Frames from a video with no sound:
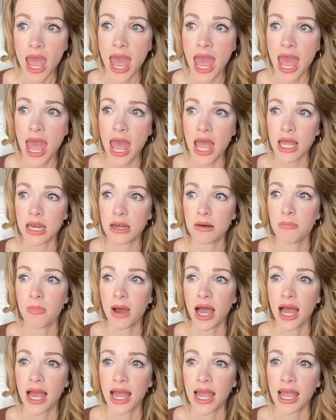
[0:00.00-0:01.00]
and
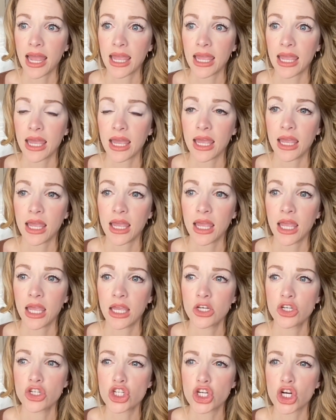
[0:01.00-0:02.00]
my
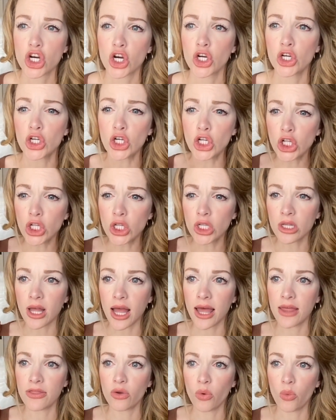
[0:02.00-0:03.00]

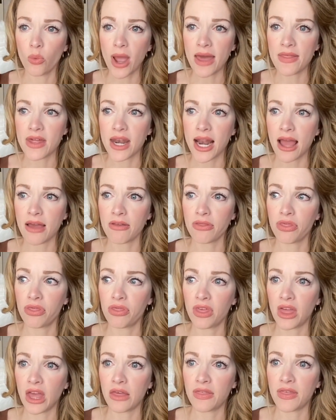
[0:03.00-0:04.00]
internal, the way that I
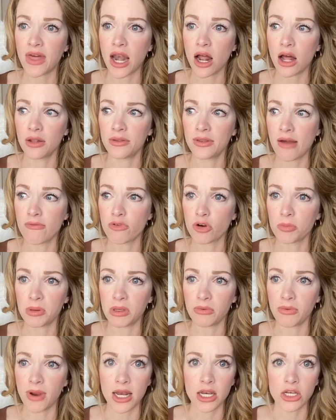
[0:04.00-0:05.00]
think that I'll never
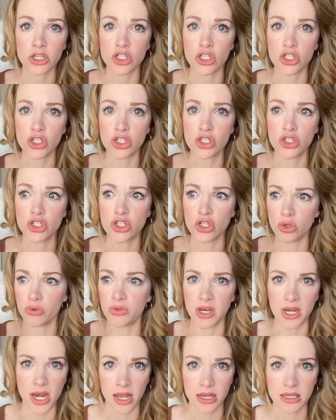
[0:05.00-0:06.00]
be ready to
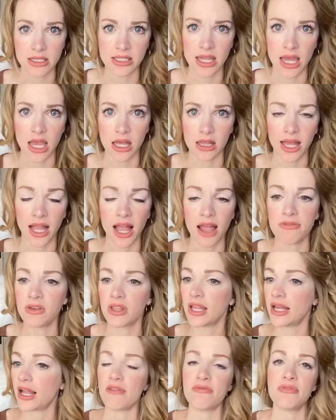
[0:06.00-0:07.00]
do the next thing. Like I
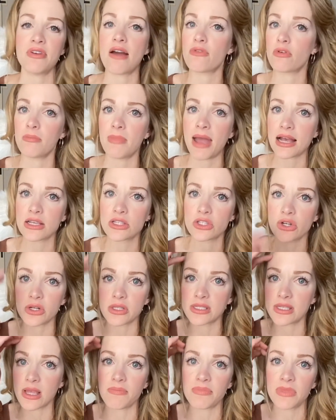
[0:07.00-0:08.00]
feel like I've never
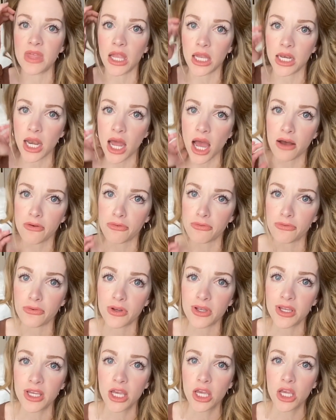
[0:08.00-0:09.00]
mastered something
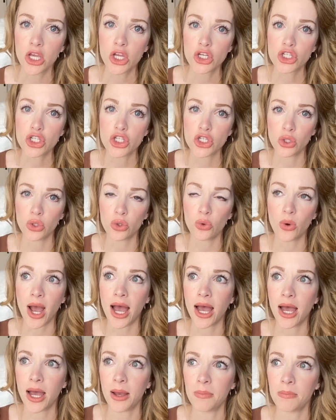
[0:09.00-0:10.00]
enough to
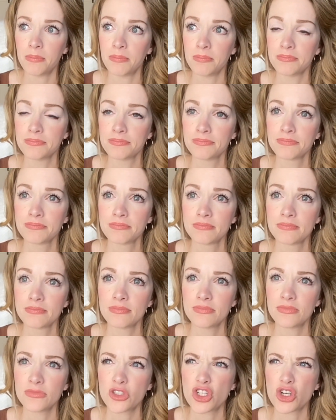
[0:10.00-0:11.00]

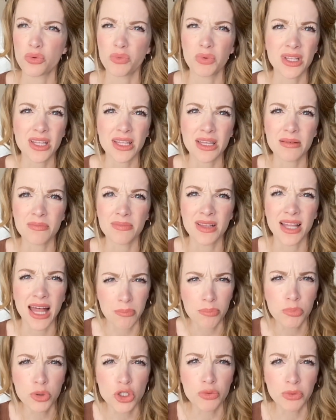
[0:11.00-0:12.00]
really
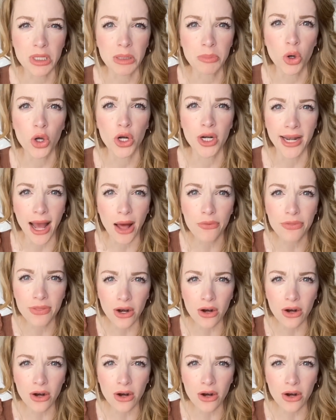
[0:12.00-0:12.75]
put it out